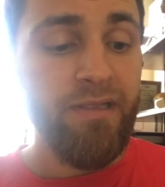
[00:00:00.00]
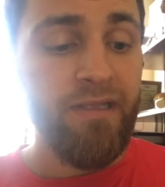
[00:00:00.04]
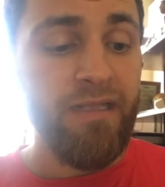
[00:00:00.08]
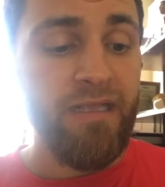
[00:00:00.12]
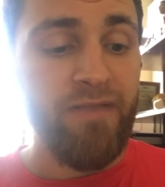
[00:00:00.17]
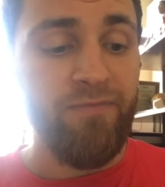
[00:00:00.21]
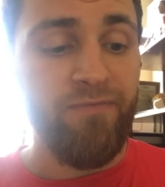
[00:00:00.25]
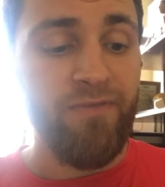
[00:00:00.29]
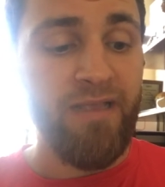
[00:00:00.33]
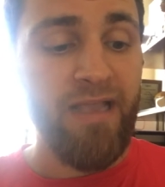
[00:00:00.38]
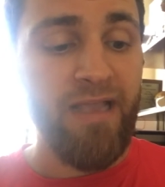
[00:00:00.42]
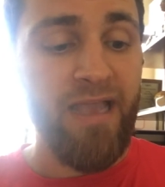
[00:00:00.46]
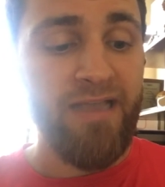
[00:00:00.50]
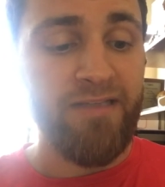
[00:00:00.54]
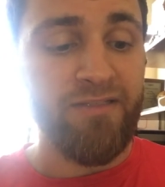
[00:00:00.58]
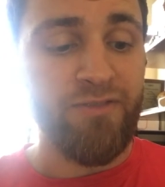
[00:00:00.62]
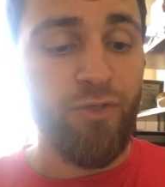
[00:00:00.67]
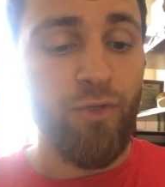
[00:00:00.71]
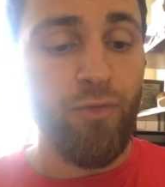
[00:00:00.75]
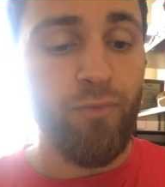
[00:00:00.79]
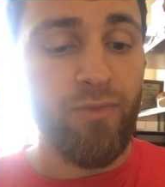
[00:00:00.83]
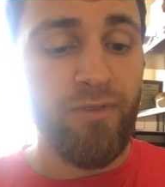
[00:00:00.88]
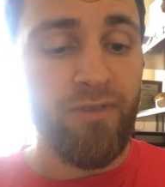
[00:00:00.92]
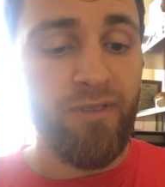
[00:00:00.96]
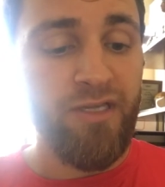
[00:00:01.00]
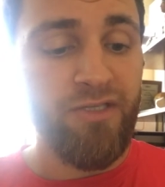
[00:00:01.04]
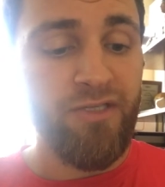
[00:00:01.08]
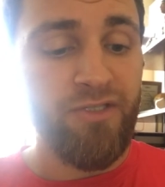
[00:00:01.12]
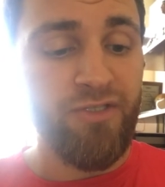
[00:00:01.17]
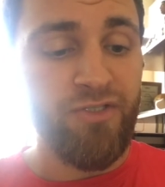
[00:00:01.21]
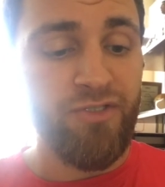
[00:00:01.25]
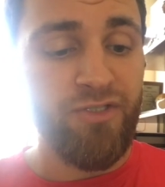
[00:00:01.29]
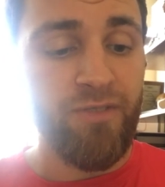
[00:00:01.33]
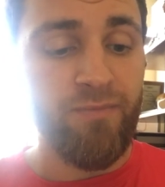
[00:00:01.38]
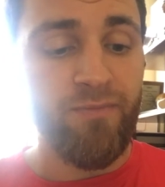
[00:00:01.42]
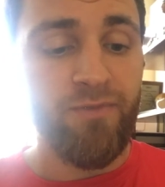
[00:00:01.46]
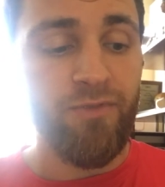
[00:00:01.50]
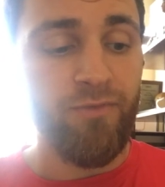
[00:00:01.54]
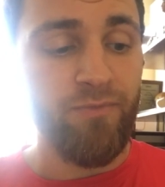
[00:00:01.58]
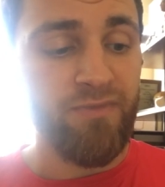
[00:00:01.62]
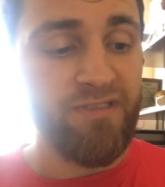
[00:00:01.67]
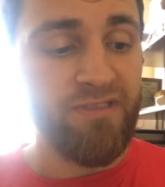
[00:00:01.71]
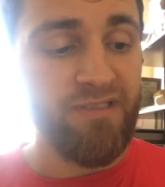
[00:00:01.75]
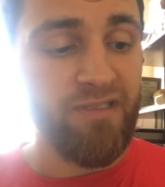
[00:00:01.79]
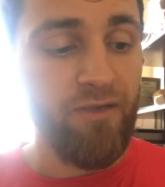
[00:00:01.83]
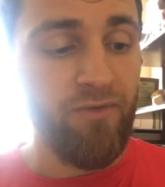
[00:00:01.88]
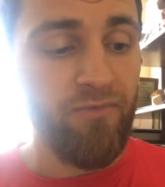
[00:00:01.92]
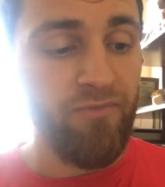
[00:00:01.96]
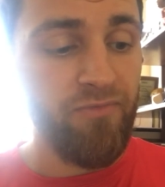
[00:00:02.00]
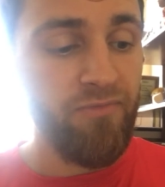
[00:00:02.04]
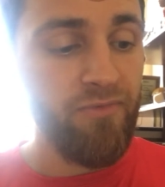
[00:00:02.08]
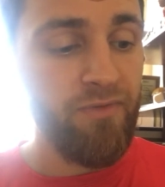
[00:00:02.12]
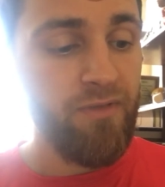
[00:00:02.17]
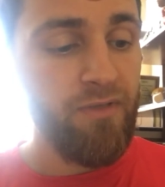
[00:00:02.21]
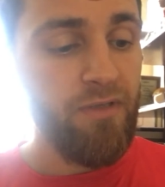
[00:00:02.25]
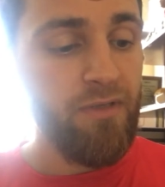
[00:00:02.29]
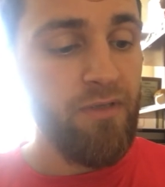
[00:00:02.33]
if he has no relationship to himself.